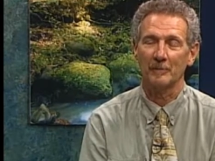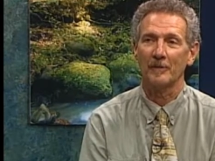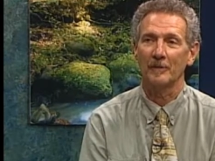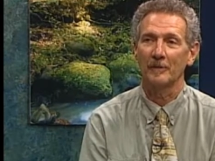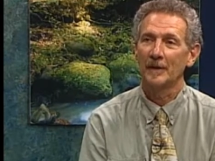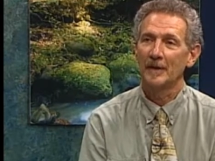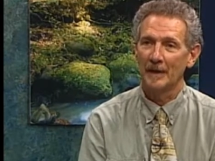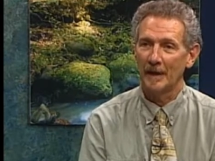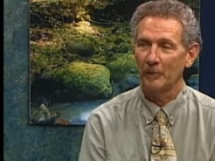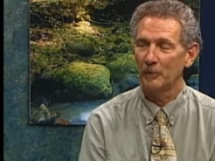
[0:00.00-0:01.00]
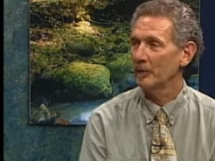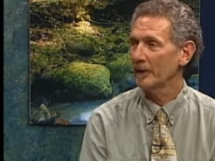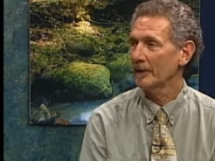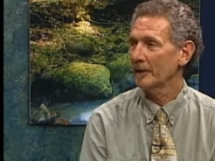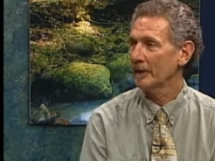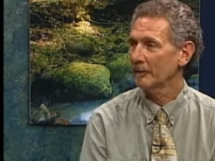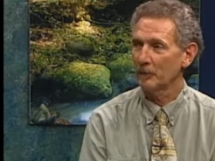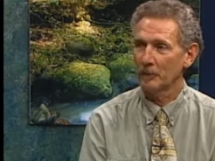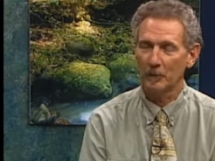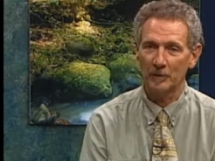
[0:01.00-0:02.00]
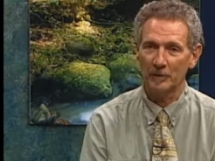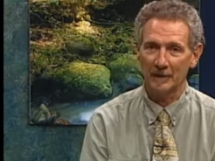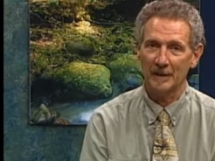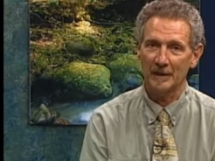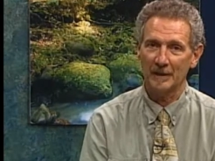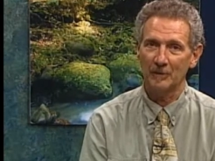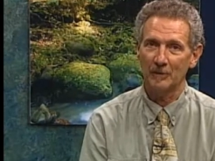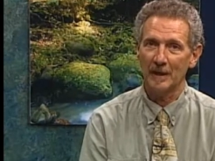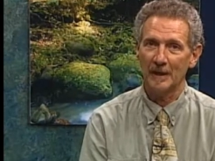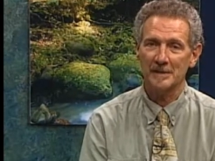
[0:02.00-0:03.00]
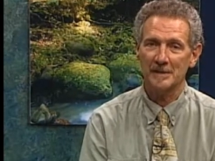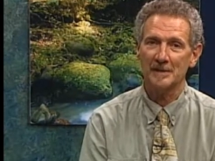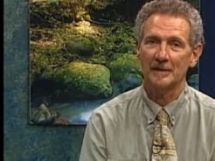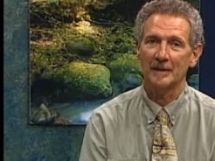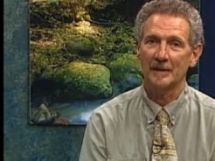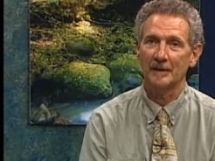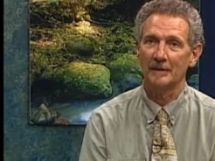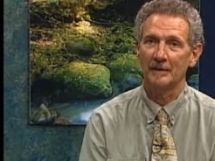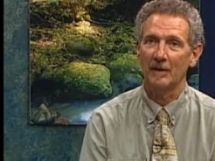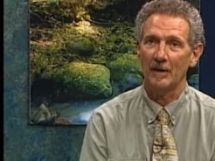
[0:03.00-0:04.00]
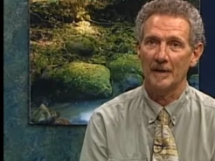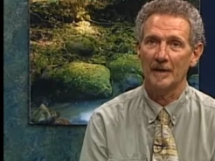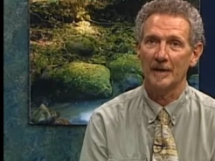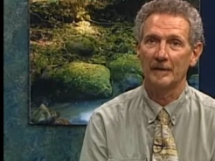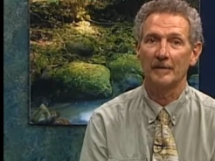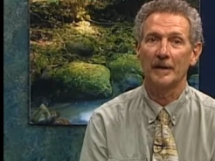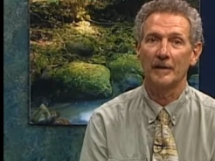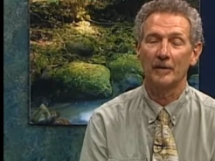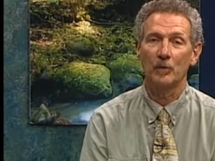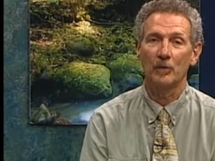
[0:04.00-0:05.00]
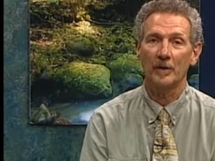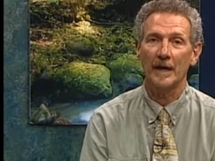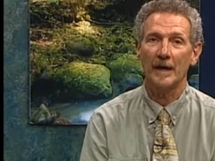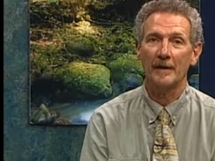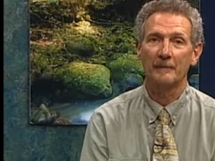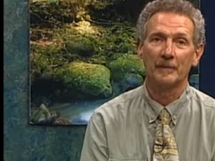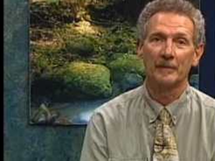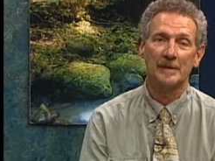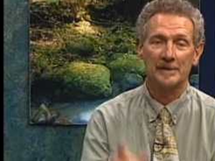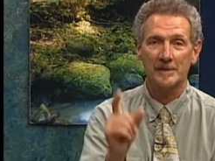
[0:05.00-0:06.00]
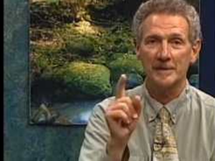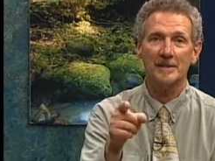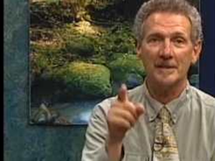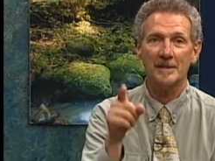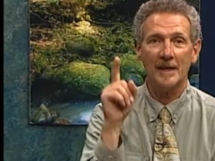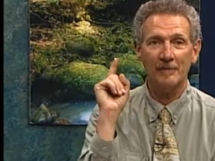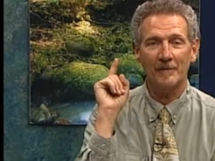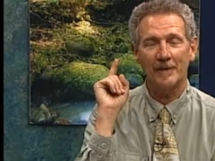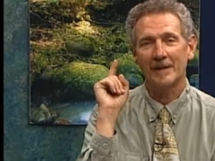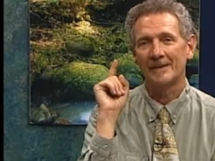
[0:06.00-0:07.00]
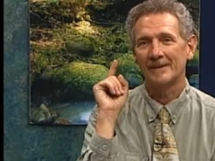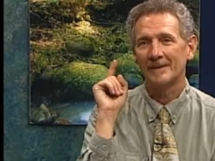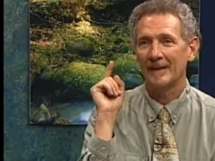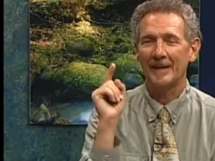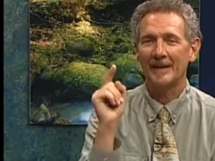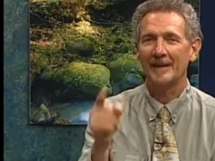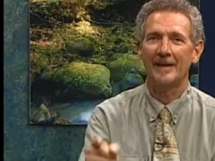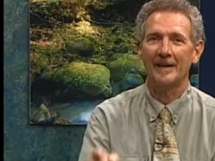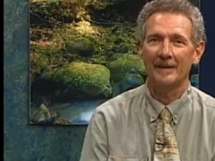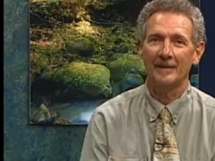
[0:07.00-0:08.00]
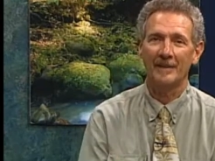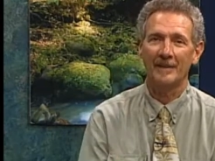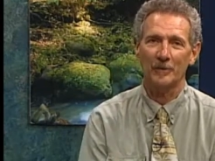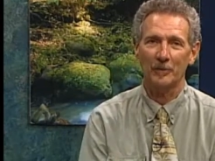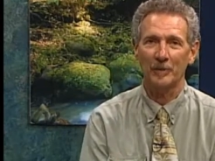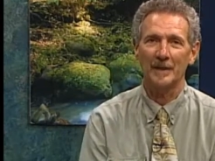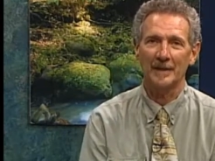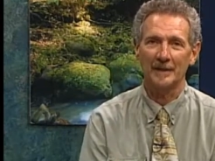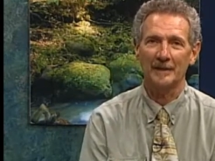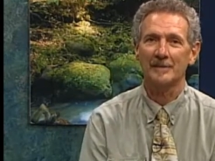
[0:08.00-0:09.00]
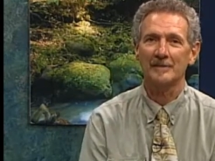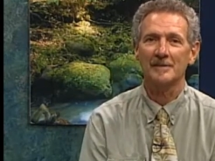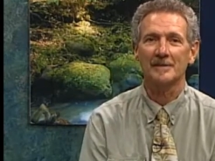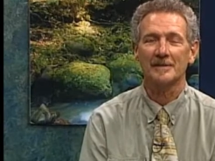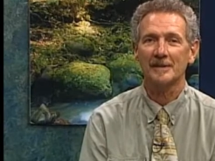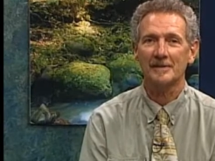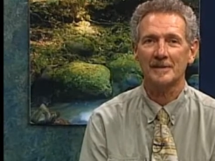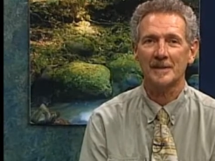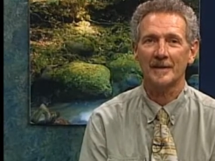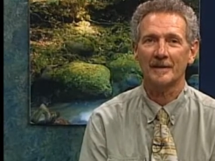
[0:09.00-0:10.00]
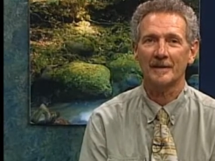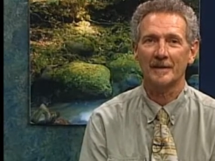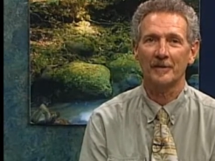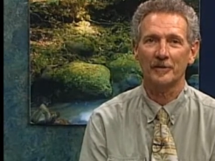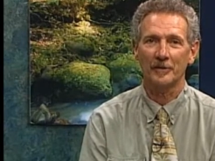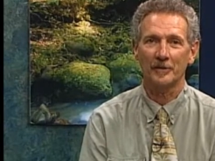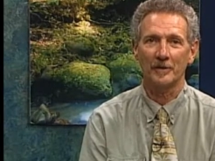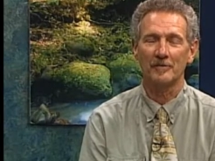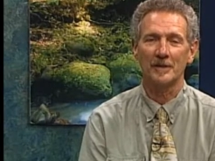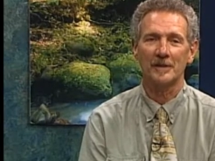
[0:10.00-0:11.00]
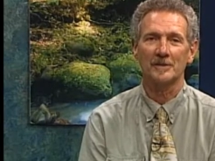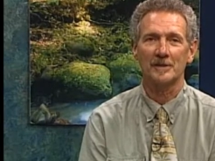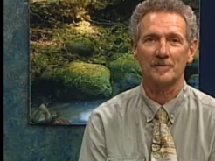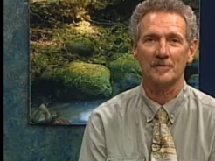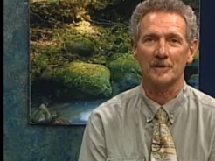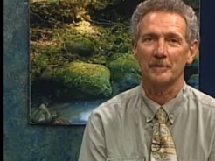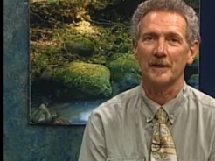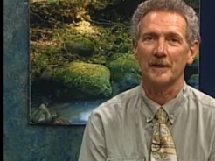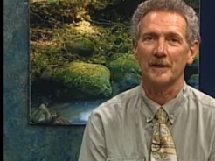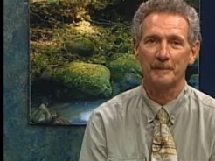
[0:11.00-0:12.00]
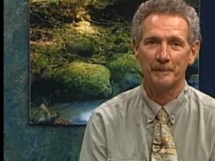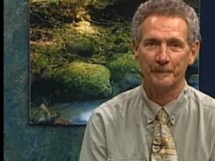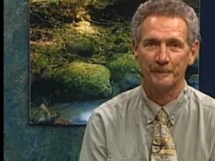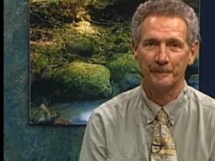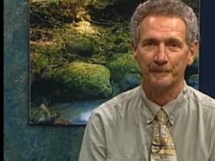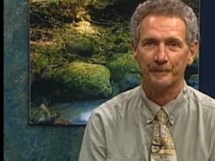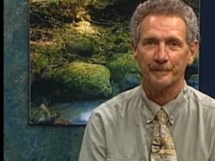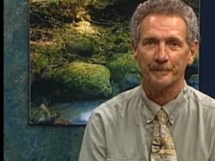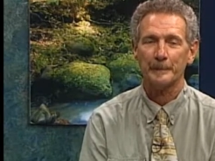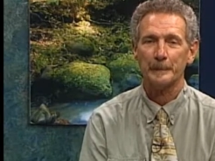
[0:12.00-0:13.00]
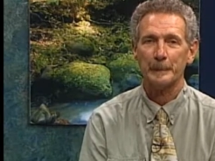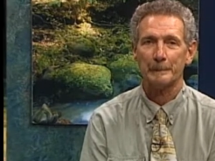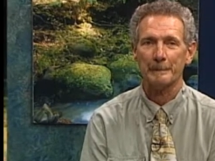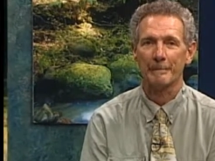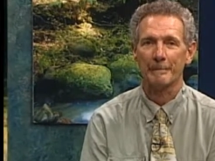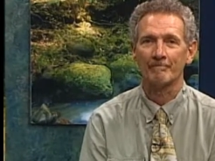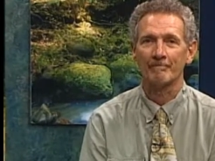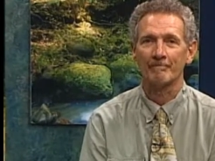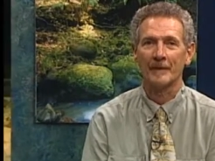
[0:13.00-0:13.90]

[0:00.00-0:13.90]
So uh, we're really looking forward to getting you guys uh, on and, and the word out stay safe and, and uh, think green. Let's, let's think uh, alternative energies for a bit. Thanks for having me.